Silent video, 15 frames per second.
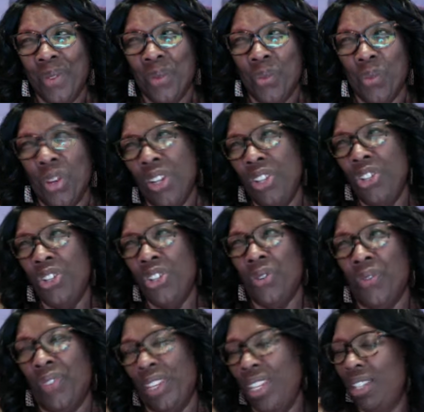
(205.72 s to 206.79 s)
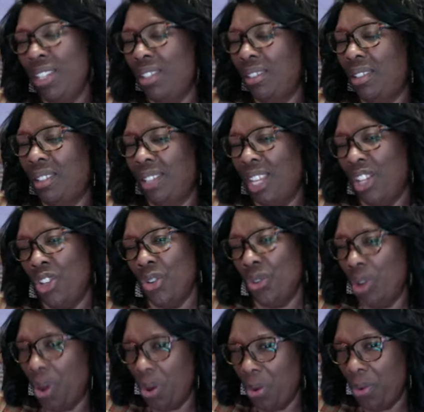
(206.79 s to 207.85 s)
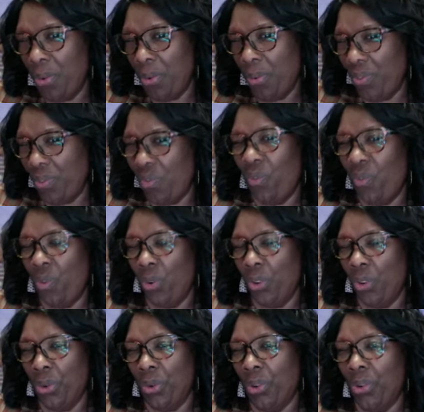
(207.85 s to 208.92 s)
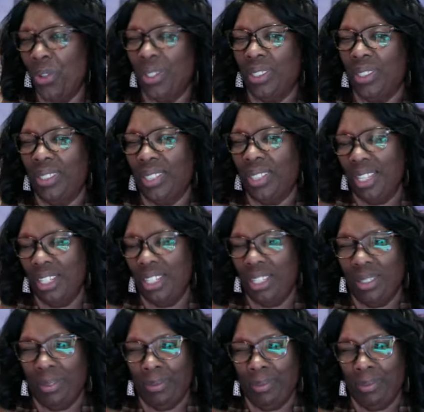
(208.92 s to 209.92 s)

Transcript: what is your vision and your goal for your organization